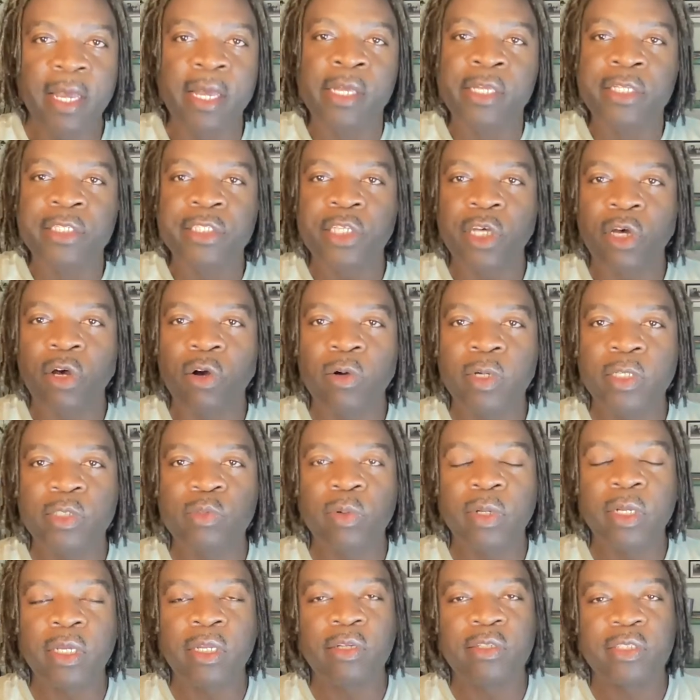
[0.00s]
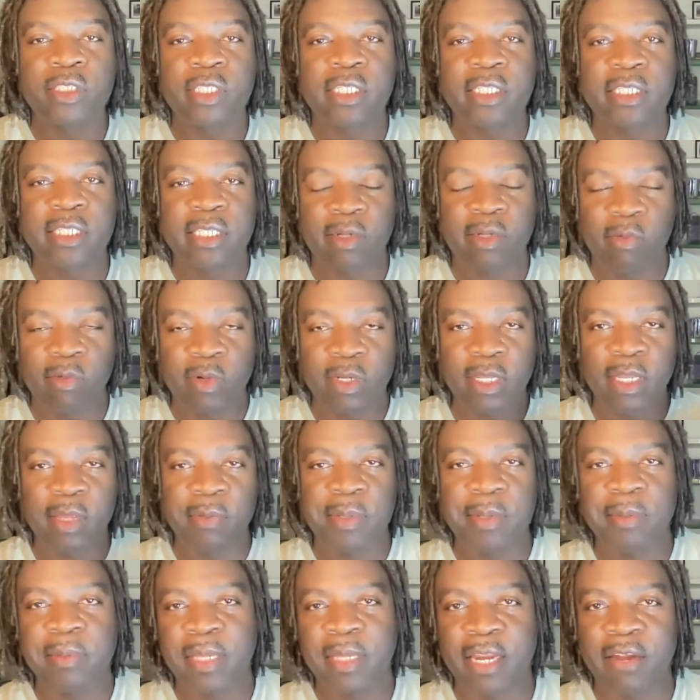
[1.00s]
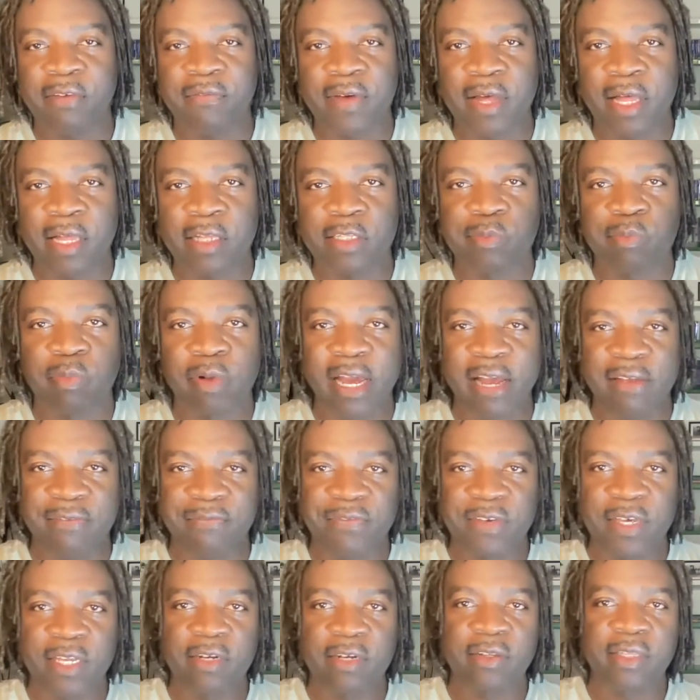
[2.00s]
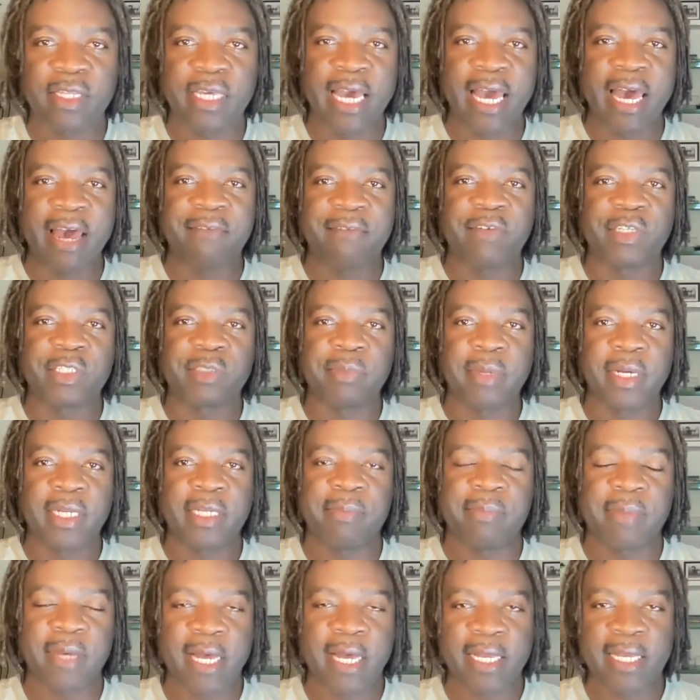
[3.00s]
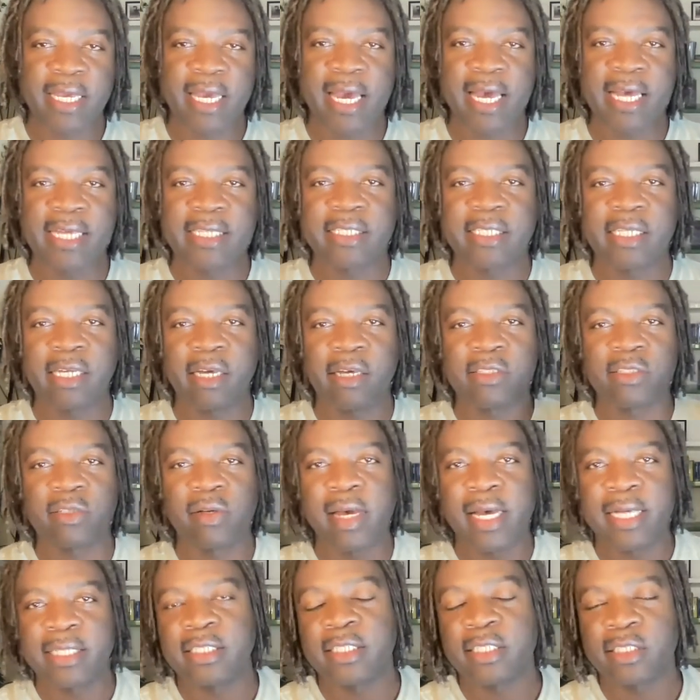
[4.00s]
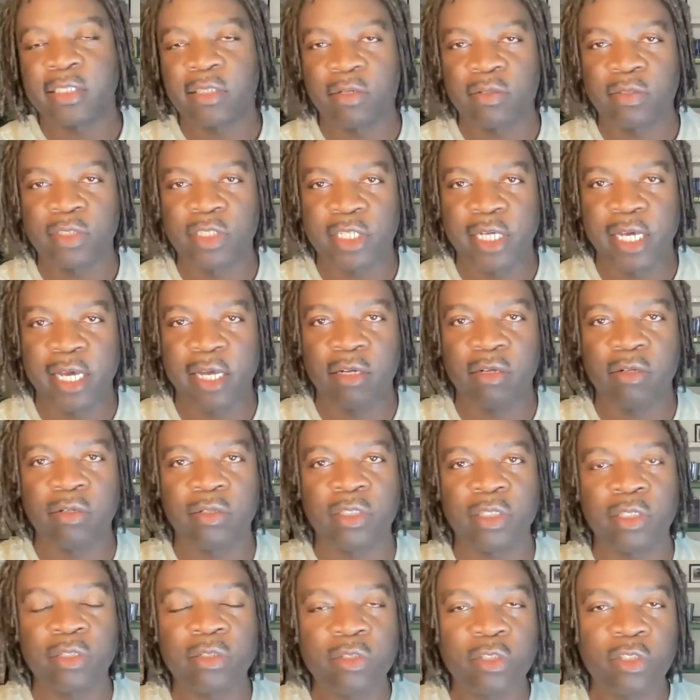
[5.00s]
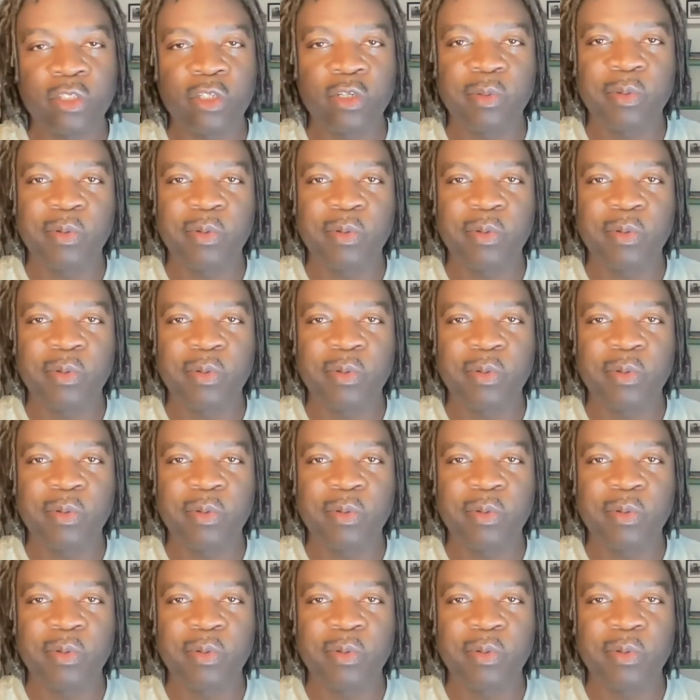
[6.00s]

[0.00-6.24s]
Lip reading: So it's one of those things. And one of the people that I follow is Brad Finn on the Average Money podcast. He also has his own channel on YouTube.